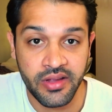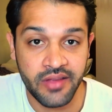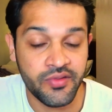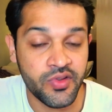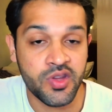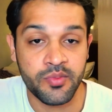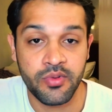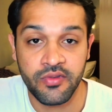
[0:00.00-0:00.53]
if
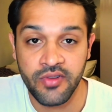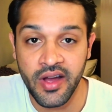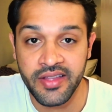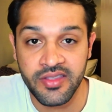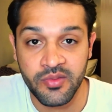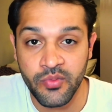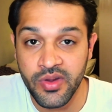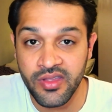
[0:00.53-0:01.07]
you can provide
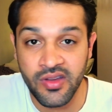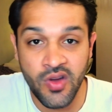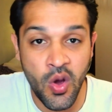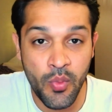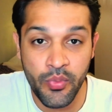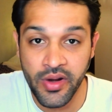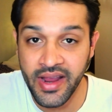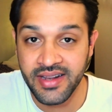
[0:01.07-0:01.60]
them with a
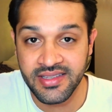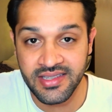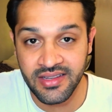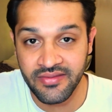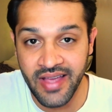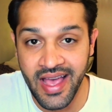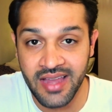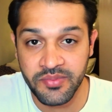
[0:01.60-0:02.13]

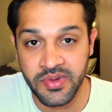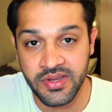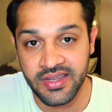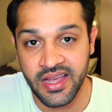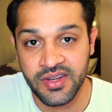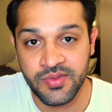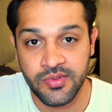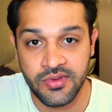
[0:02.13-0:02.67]
comprehensive admin
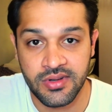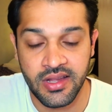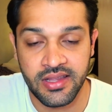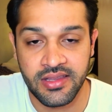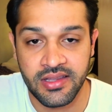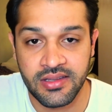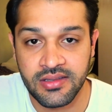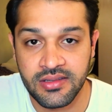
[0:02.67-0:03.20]
dashboard like
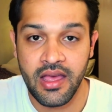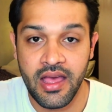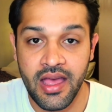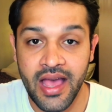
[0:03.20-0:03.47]
this.